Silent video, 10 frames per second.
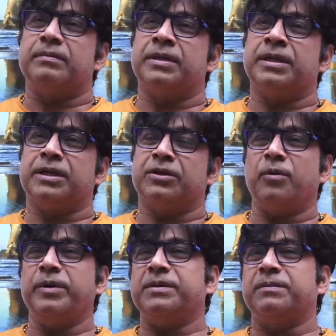in
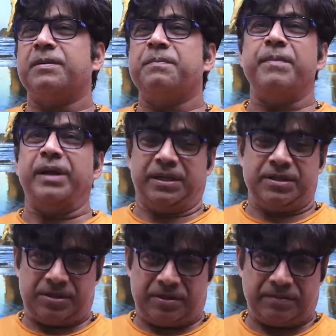economic
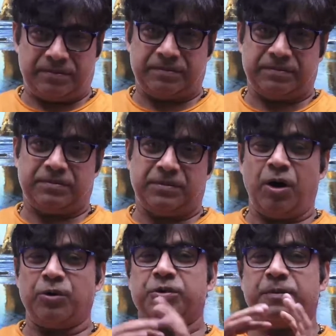development,
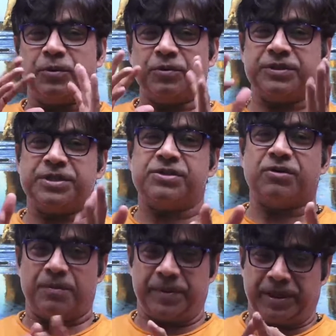how to approach this
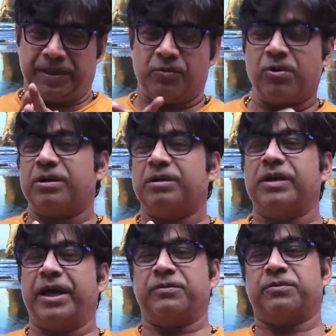topic and what
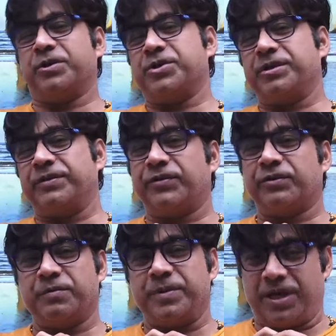kind of questions
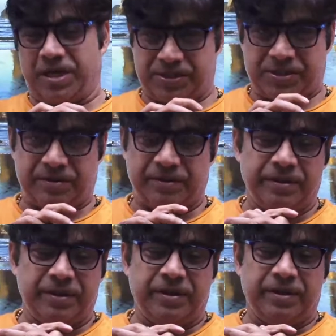could be asked.
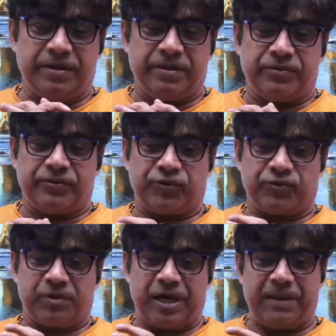
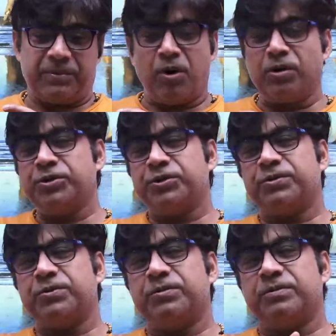So I have gone
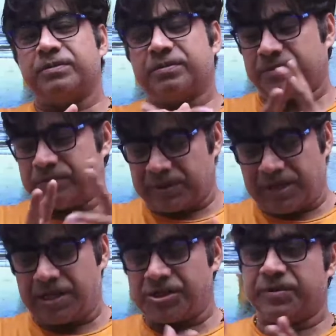through the
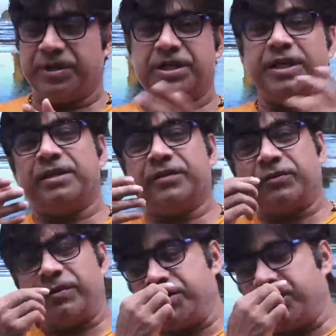last 20 years
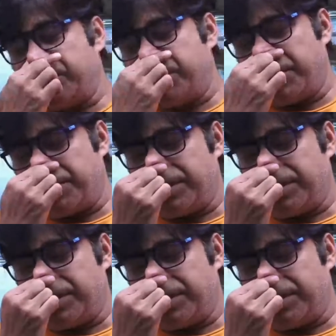question paper,